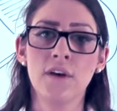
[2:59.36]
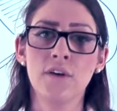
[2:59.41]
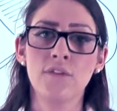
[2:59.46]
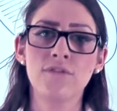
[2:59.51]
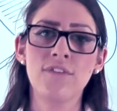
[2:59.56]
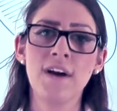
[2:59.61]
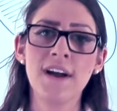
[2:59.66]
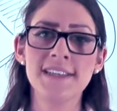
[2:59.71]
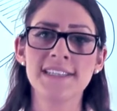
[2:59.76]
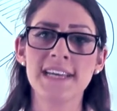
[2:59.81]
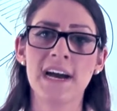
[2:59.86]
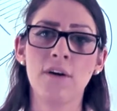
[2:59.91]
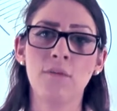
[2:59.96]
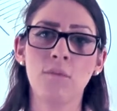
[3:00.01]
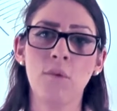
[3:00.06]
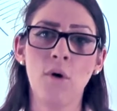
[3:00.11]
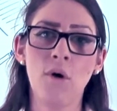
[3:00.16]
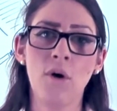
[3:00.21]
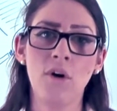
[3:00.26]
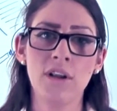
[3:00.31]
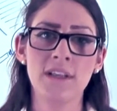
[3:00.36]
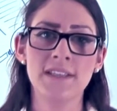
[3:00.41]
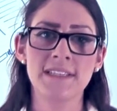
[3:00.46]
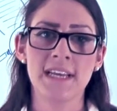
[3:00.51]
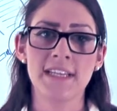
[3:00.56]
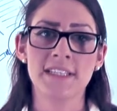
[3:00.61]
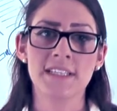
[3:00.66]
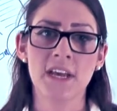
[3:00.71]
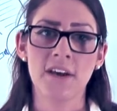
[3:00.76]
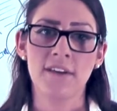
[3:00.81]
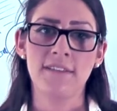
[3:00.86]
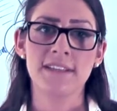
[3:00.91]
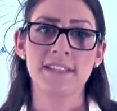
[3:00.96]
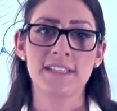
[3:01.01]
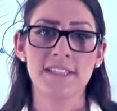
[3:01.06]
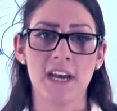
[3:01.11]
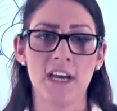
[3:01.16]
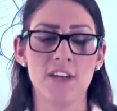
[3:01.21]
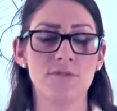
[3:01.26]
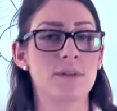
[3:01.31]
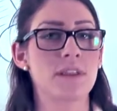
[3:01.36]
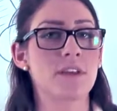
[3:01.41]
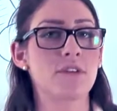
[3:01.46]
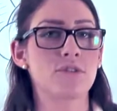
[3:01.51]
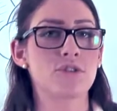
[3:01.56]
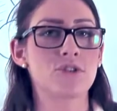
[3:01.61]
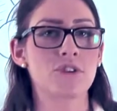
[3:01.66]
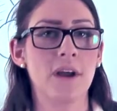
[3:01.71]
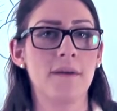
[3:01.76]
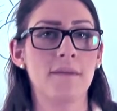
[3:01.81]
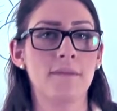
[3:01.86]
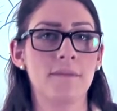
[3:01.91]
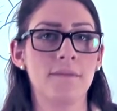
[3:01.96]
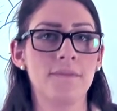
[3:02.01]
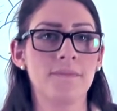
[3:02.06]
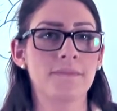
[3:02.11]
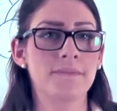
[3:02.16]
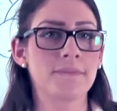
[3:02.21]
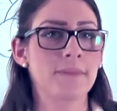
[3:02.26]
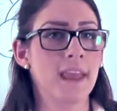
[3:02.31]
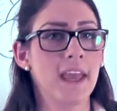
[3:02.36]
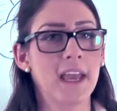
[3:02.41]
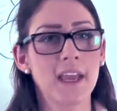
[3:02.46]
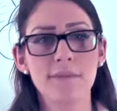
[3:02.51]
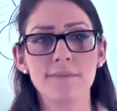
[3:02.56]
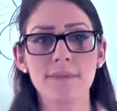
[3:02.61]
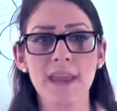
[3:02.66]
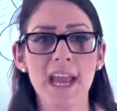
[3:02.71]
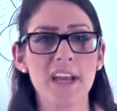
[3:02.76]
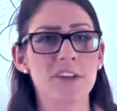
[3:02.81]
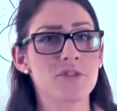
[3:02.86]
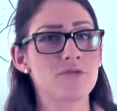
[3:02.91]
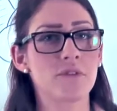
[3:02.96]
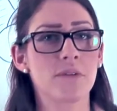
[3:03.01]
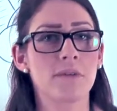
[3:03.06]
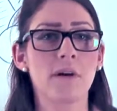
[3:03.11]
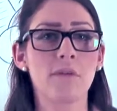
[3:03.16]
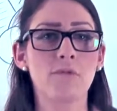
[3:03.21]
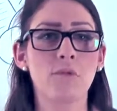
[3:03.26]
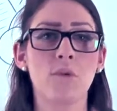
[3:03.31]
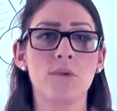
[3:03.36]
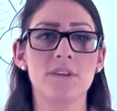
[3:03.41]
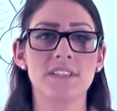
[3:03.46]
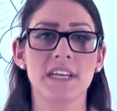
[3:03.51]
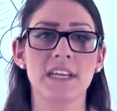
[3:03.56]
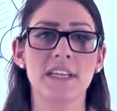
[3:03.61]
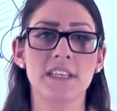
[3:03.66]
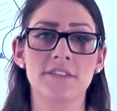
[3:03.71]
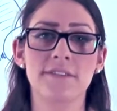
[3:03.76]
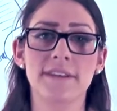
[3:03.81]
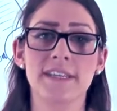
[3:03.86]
Find out what holidays coincide with your trip. It can be extra rewarding to